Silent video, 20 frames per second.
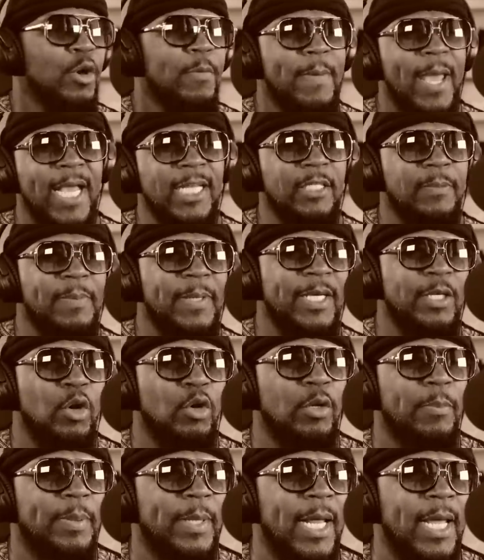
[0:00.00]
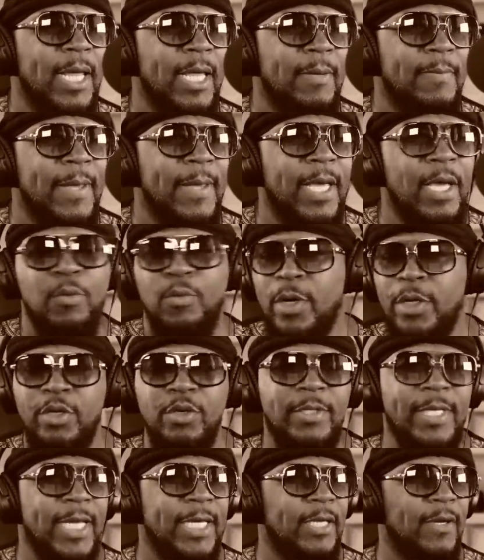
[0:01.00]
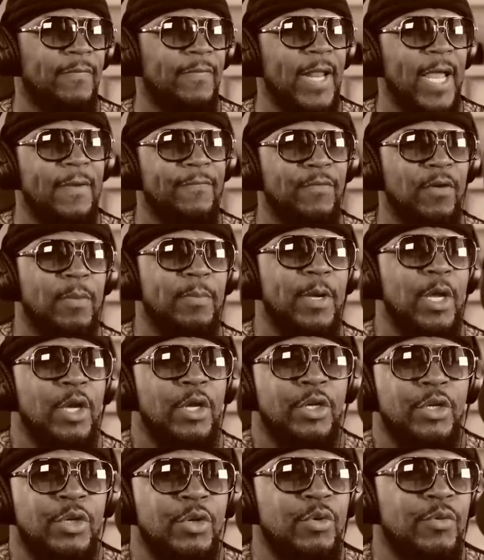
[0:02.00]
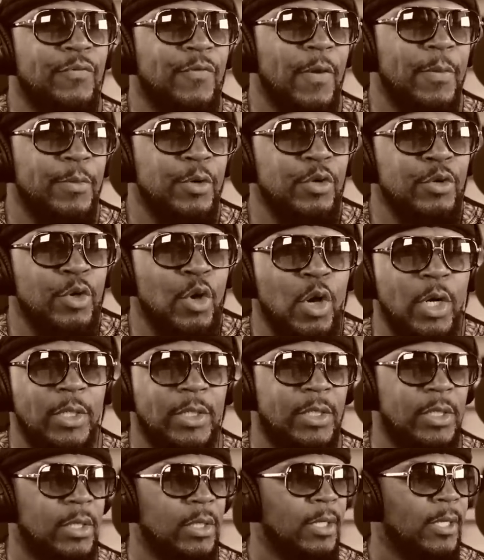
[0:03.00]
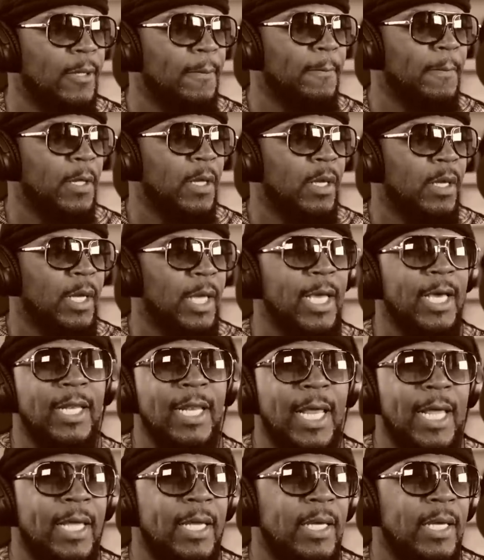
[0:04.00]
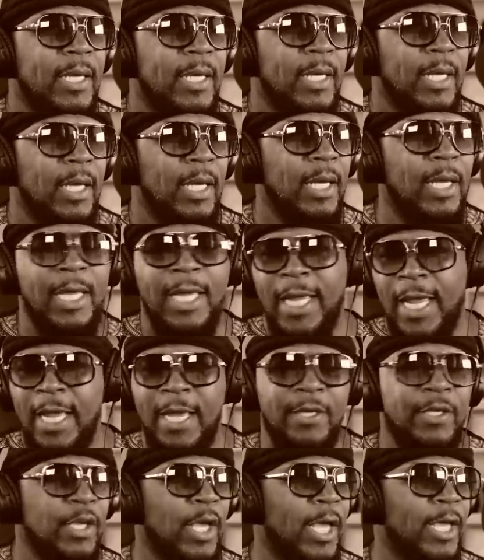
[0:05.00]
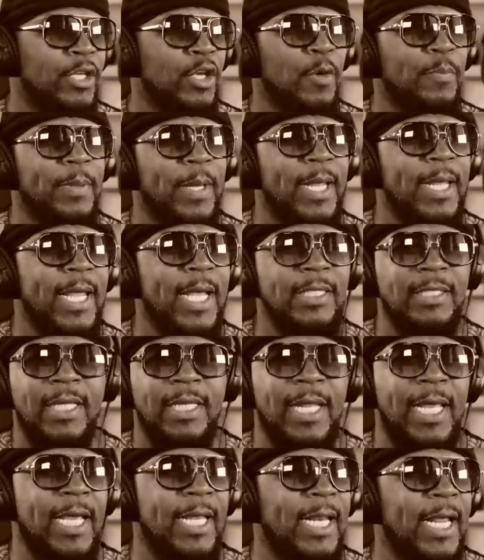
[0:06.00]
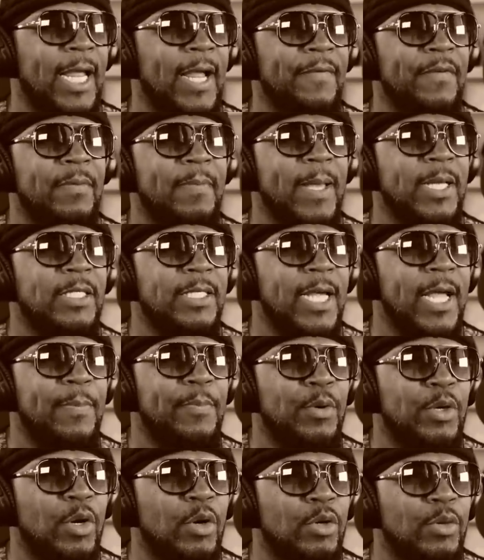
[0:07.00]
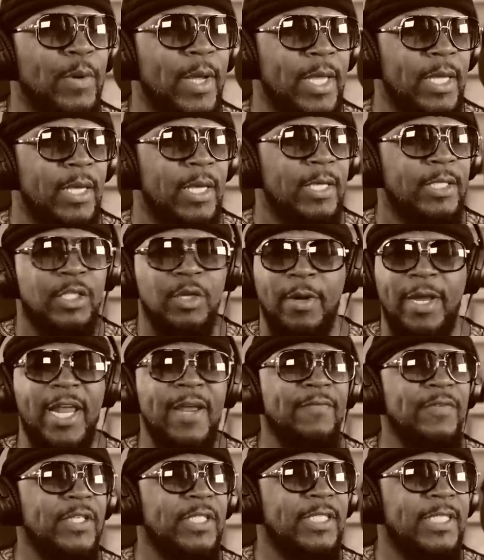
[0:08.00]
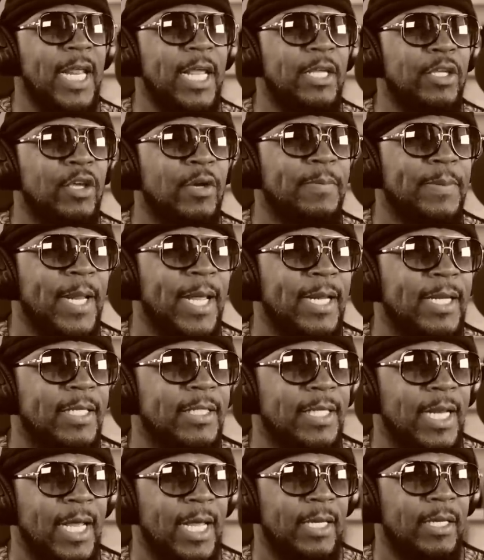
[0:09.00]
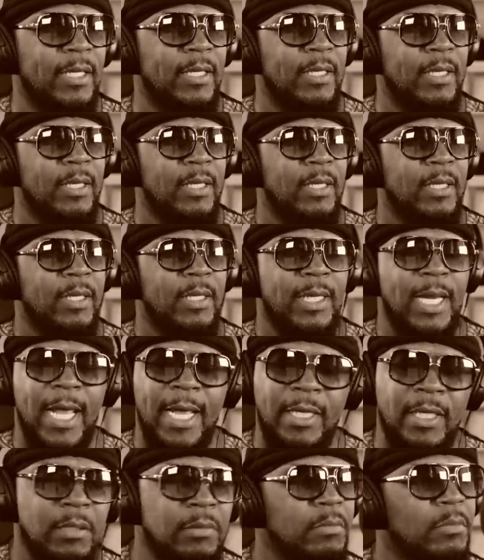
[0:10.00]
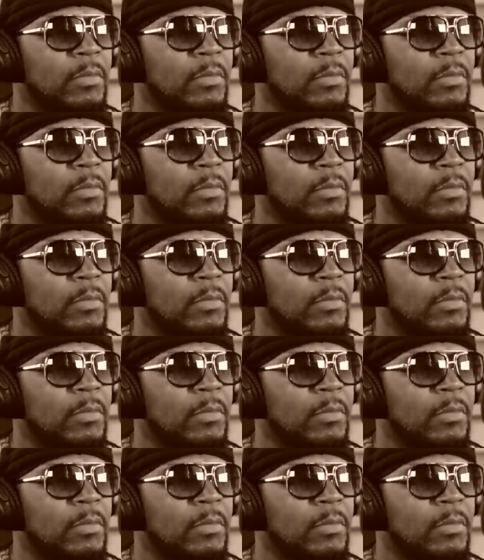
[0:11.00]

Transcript: imagine being on a plane, man, where you're taking a flight from New from New York to LA and, and, and your plane has to land at every major airport on the way. So every state your plane is landing. Landing,